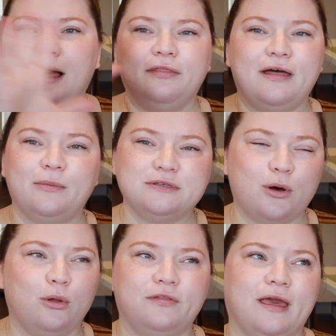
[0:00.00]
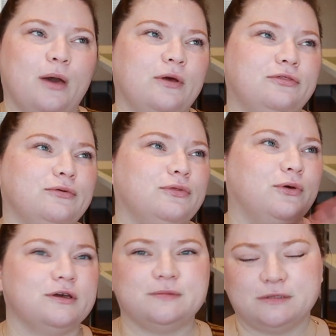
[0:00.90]
that was a whole thing I went through the
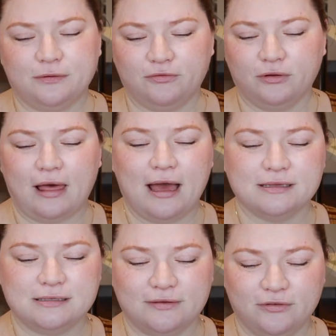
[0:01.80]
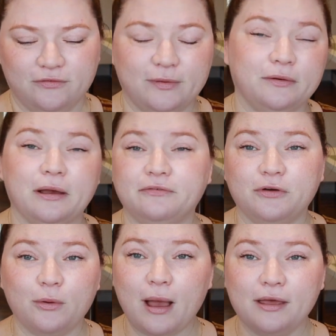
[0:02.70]
Christmas before last. If you've been around
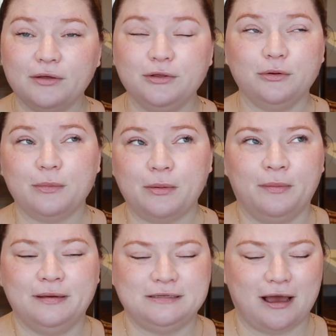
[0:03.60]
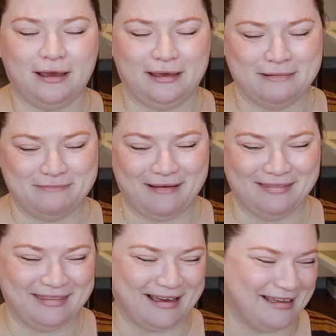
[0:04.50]
for a while, you remember me talking
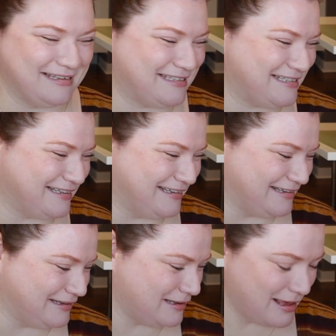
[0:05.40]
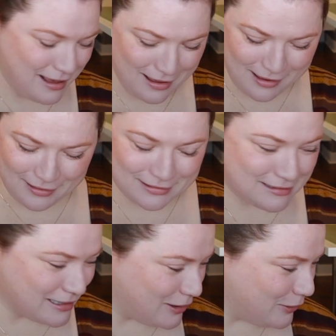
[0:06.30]
about that.
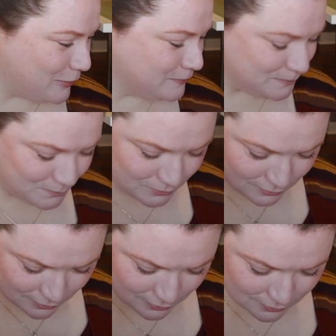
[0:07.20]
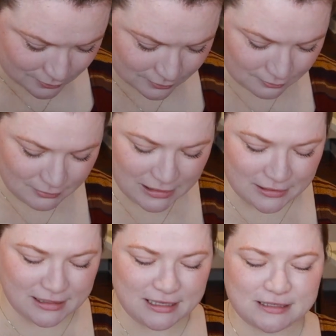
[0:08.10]
So
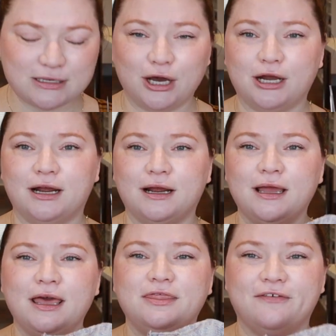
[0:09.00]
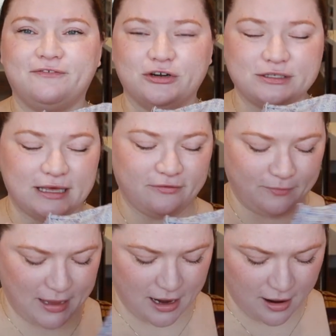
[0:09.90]
these are the first
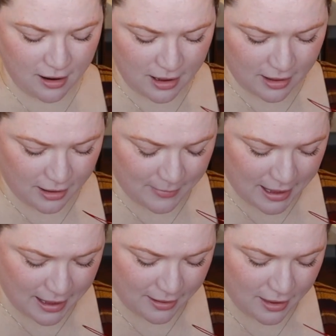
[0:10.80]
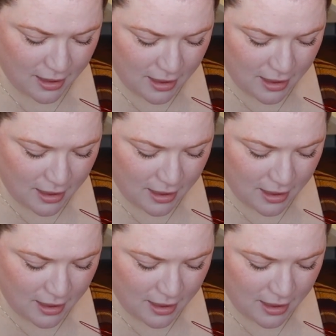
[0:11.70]
gift pair. I